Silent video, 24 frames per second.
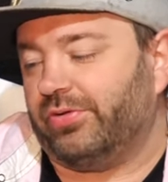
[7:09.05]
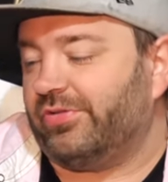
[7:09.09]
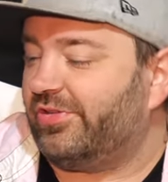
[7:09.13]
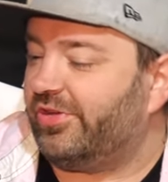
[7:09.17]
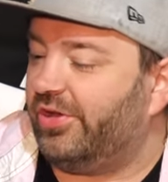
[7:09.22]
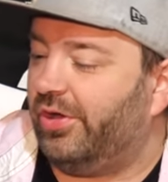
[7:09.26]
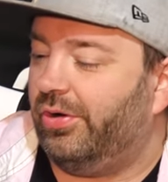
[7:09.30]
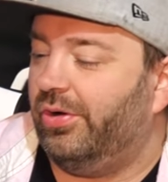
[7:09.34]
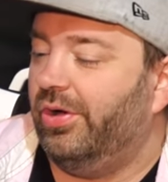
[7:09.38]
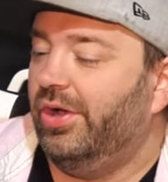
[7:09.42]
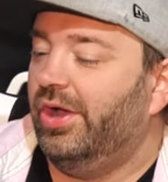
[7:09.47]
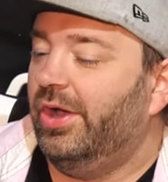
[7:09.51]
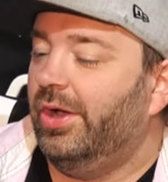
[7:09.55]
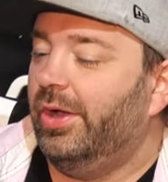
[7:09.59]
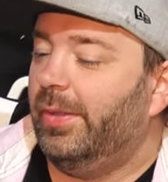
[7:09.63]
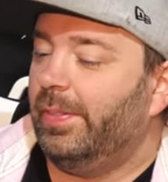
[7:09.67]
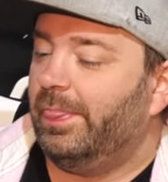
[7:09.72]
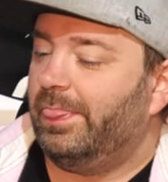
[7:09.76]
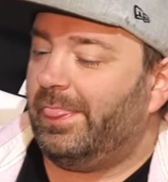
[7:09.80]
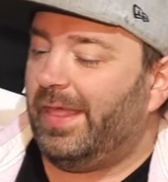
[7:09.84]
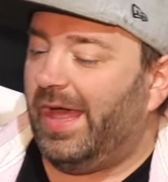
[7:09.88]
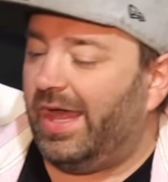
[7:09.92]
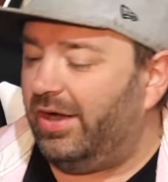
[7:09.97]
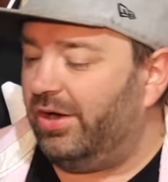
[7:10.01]
So
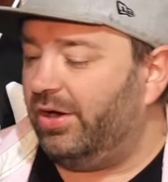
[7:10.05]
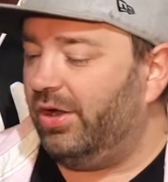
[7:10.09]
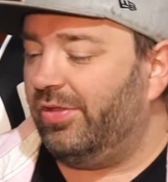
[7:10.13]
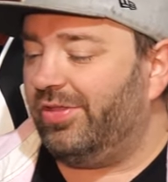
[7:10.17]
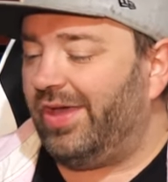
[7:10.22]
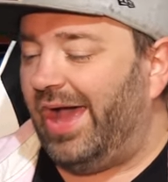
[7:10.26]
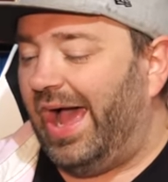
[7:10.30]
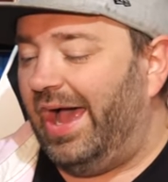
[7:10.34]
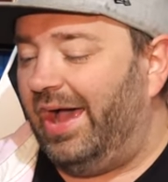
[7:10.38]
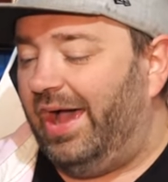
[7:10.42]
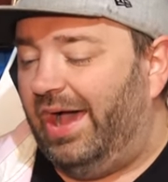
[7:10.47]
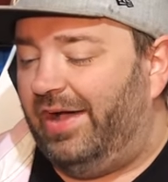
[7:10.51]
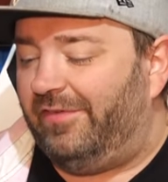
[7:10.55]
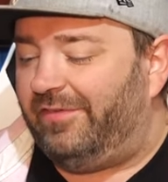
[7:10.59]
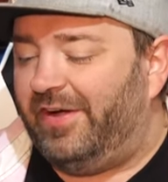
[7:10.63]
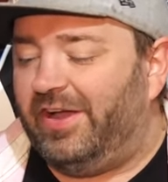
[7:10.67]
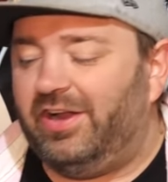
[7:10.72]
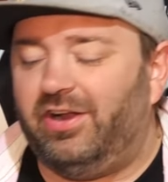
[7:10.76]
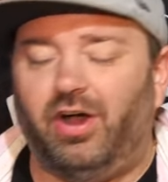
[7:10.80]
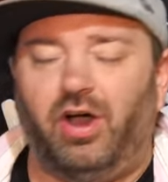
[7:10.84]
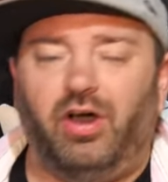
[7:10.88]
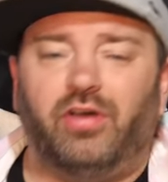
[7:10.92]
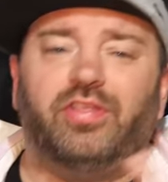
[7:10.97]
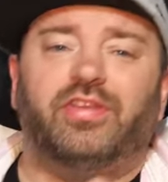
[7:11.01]
I don't know. I, I find
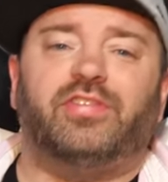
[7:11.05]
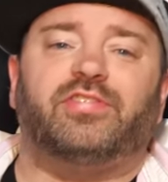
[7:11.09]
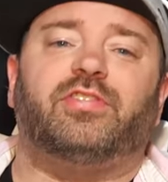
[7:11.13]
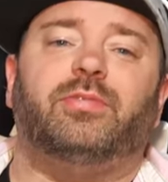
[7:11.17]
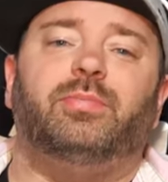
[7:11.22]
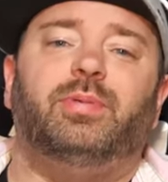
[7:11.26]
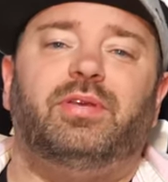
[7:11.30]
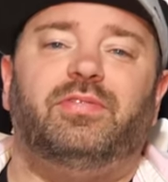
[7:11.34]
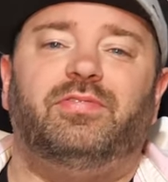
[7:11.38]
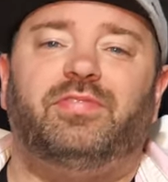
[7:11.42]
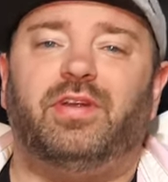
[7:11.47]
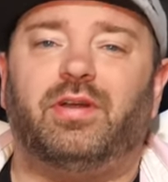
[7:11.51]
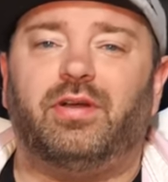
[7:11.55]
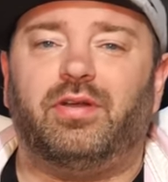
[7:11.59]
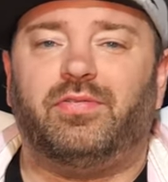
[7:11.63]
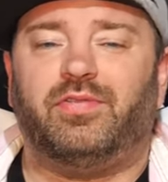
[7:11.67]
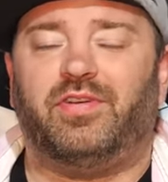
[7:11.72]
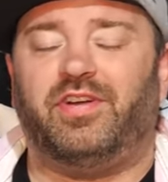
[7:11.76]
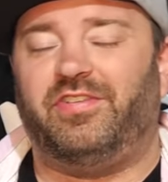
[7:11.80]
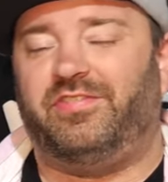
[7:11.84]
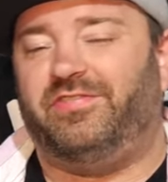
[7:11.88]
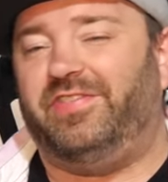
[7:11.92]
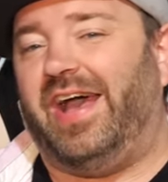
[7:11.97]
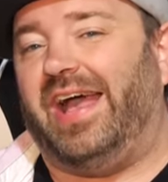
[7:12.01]
all this to be very,
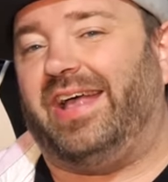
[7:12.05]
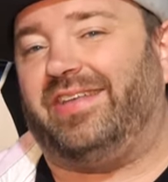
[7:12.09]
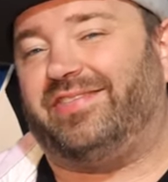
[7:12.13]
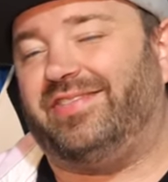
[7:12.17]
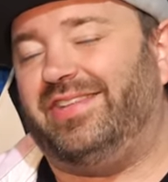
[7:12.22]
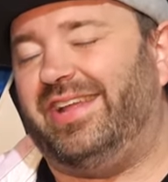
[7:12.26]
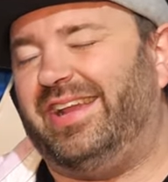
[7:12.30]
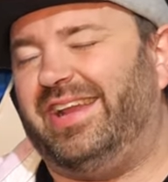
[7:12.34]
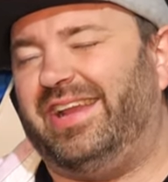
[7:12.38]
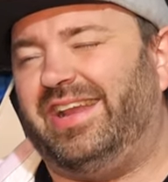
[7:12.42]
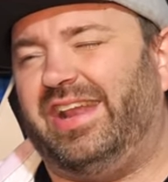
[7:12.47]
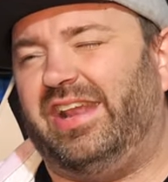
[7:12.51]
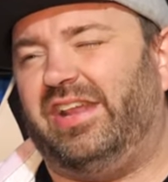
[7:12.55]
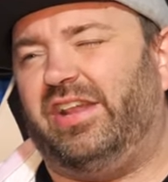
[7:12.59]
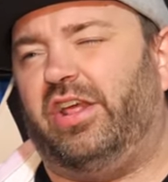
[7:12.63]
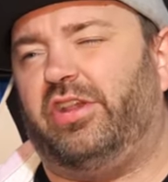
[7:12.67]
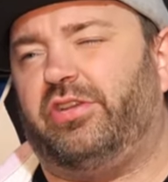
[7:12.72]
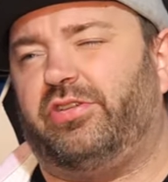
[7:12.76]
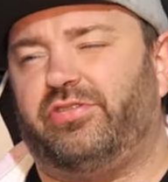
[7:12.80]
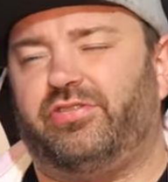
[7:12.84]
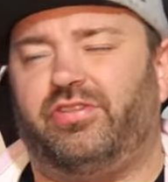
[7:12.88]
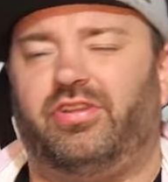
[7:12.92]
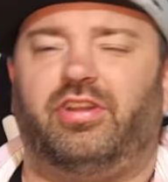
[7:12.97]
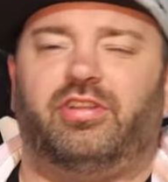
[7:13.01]
very fascinating and
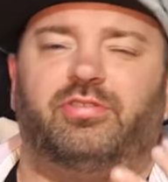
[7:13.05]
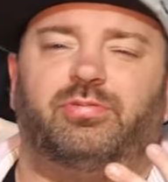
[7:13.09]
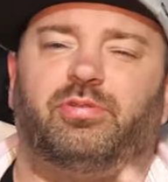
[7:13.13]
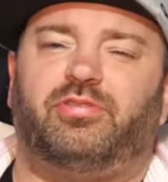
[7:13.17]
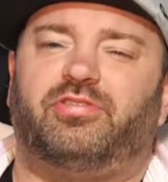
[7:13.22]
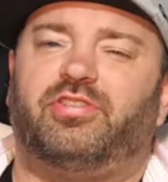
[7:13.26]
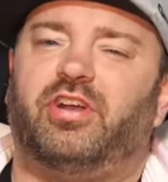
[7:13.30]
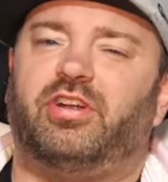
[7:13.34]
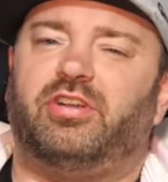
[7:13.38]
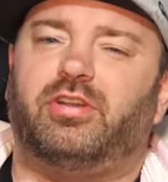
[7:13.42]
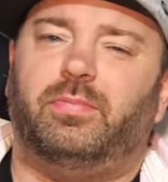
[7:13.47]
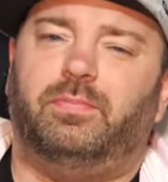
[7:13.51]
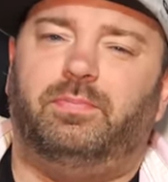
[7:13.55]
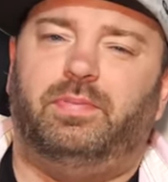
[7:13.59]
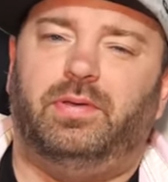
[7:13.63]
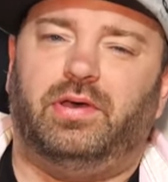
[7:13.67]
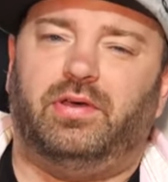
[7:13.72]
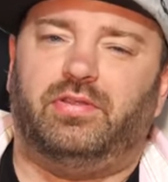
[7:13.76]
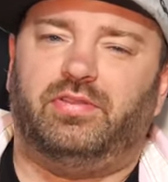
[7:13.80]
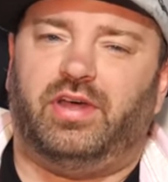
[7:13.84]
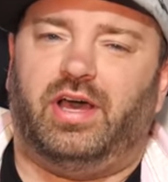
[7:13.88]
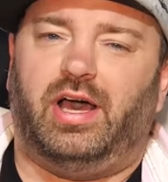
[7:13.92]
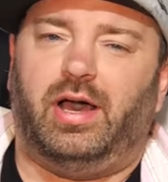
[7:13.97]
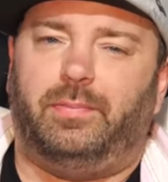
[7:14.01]
interesting as we start to
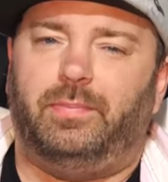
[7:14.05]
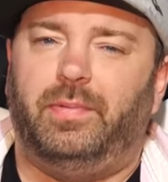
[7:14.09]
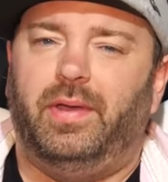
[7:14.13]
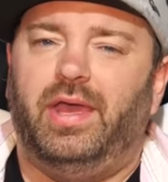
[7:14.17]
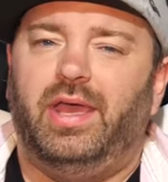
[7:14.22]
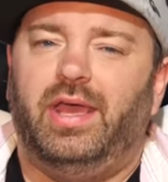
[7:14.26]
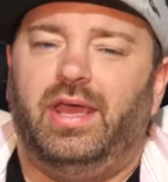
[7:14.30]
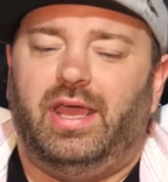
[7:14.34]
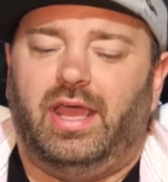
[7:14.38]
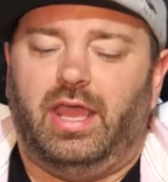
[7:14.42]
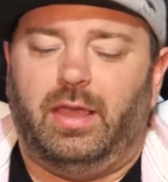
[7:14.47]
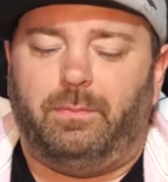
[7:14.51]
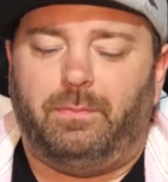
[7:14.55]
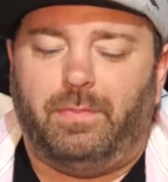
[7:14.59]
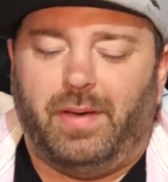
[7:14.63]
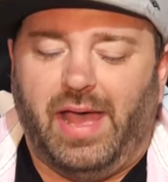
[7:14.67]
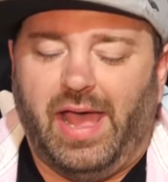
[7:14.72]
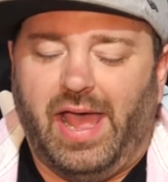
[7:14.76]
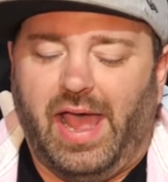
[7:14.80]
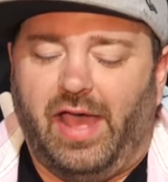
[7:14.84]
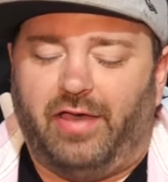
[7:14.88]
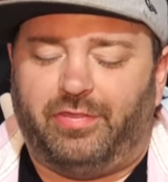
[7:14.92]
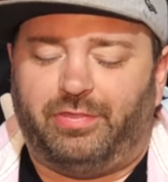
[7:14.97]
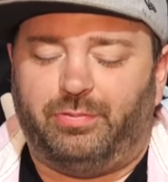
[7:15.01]
build up a
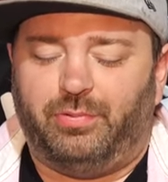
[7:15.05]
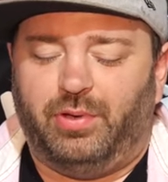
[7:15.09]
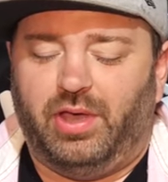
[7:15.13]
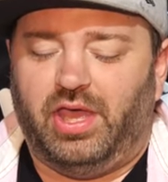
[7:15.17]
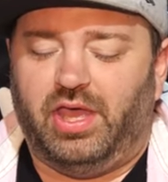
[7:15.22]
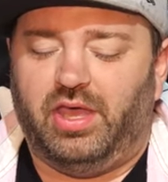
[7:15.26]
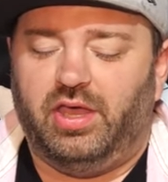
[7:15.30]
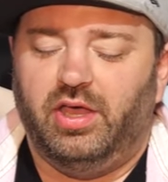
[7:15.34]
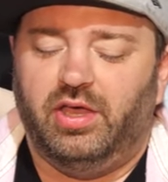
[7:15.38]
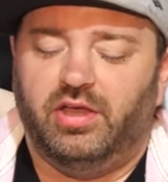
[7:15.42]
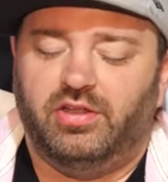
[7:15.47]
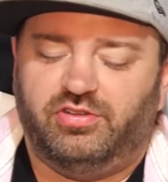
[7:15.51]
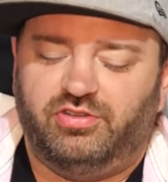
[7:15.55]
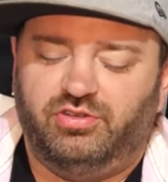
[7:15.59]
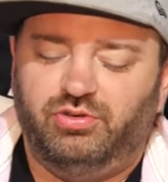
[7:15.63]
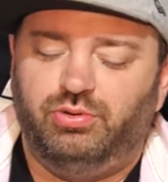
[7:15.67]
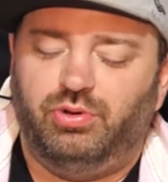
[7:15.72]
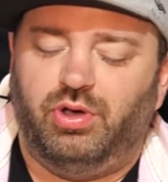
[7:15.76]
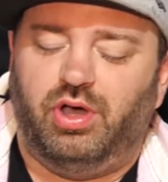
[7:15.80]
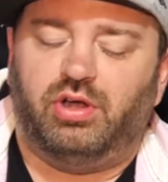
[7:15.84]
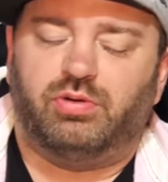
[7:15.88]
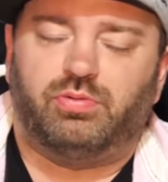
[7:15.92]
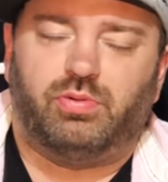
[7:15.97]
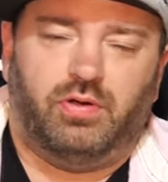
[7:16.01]
pathway to
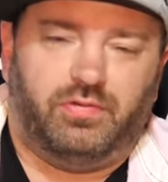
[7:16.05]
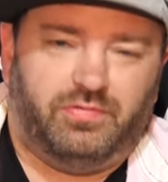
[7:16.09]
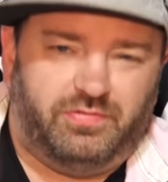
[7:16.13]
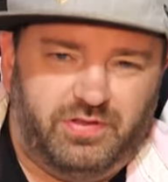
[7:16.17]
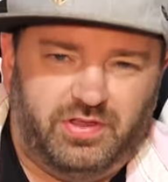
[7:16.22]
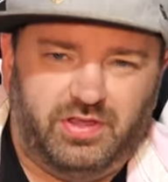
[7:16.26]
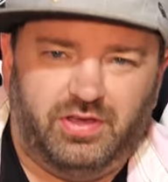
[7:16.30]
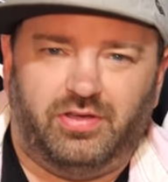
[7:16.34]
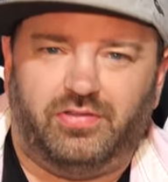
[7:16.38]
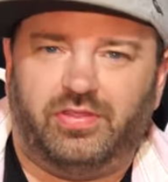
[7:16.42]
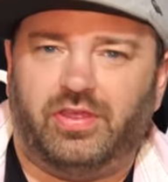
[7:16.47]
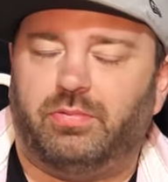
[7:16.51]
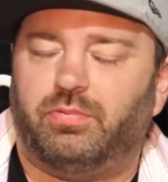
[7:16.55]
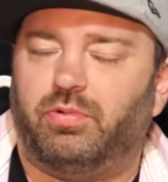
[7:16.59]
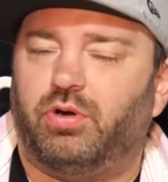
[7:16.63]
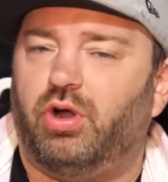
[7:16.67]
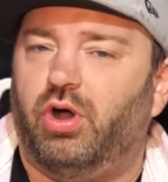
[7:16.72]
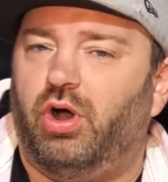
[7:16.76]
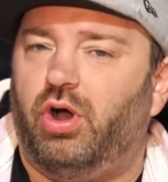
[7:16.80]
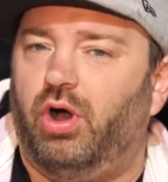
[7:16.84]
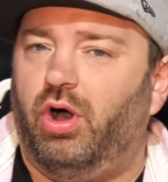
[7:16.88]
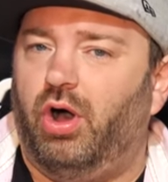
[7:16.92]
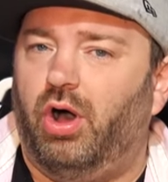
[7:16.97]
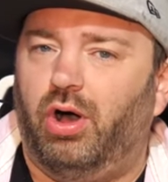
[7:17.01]
a reveal that we're
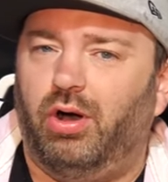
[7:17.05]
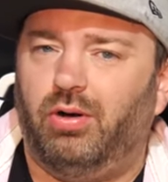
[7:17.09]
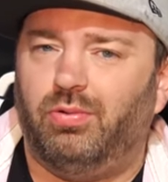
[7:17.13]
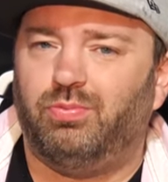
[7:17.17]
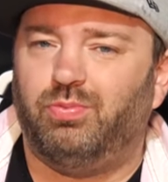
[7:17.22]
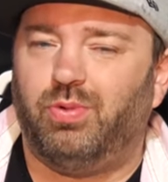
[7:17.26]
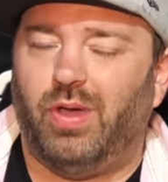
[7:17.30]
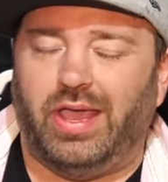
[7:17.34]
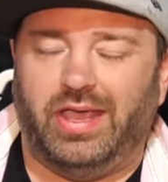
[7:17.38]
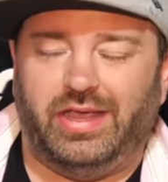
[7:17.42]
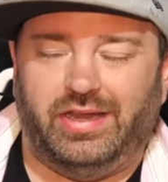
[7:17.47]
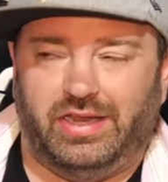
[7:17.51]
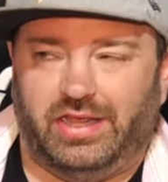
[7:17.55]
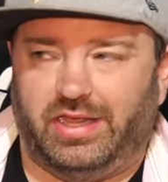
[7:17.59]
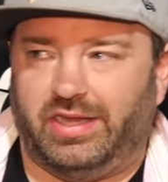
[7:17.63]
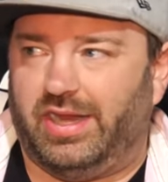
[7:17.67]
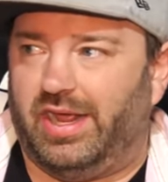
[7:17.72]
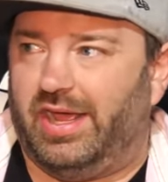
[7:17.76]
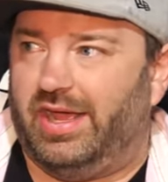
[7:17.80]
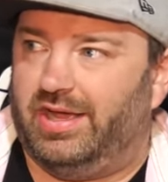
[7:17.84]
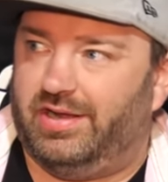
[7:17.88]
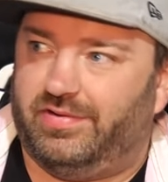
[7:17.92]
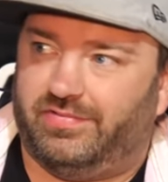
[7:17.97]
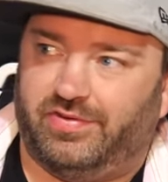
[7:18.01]
all waiting
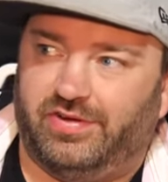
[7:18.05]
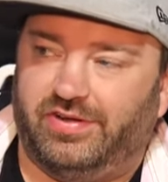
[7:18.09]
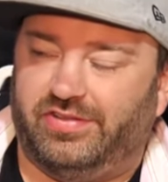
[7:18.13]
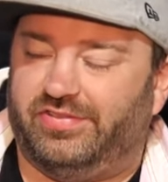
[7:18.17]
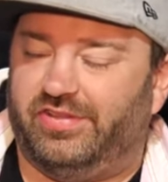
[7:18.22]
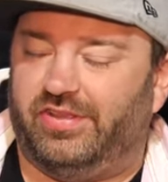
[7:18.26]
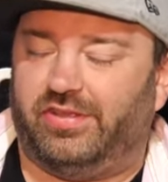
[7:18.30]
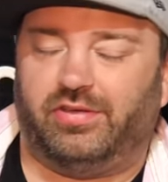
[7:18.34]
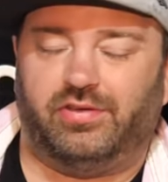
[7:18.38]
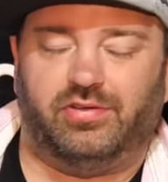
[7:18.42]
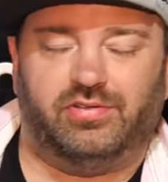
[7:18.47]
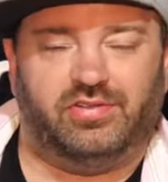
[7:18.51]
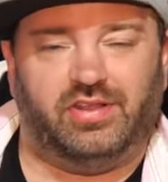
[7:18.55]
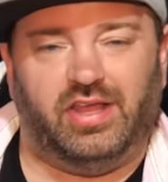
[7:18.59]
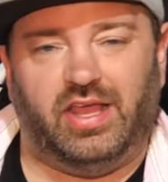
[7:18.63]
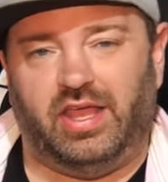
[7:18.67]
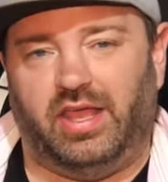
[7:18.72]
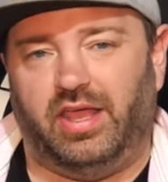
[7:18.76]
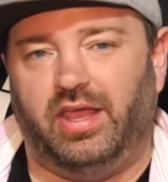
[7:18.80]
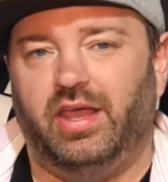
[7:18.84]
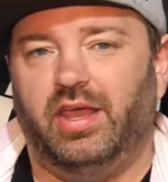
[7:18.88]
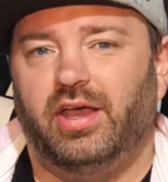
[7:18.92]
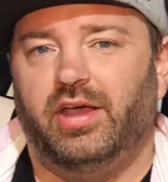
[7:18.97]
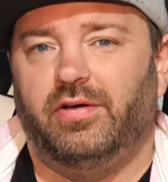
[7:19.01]
every single
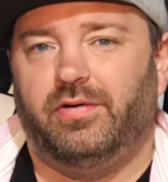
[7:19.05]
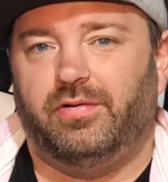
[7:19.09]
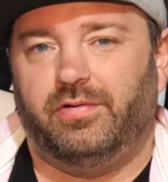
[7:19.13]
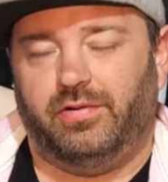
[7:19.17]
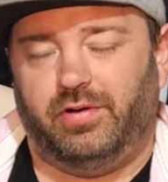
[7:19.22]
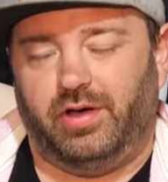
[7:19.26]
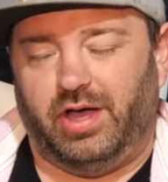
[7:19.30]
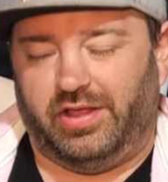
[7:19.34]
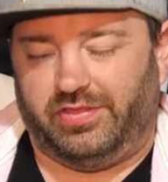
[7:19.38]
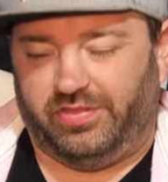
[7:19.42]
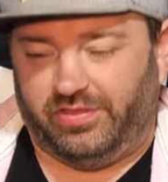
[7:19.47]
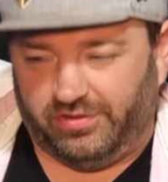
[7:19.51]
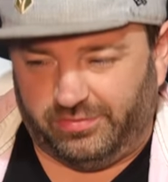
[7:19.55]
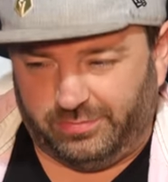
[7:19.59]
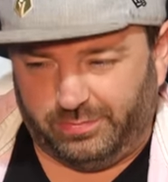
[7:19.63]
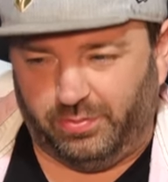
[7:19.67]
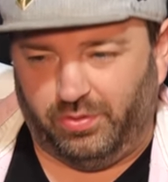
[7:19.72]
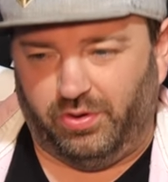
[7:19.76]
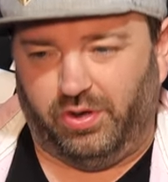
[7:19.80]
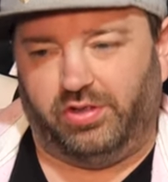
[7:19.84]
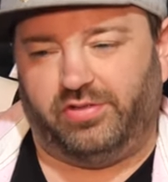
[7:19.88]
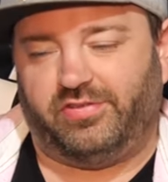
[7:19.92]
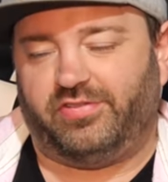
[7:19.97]
day at this point.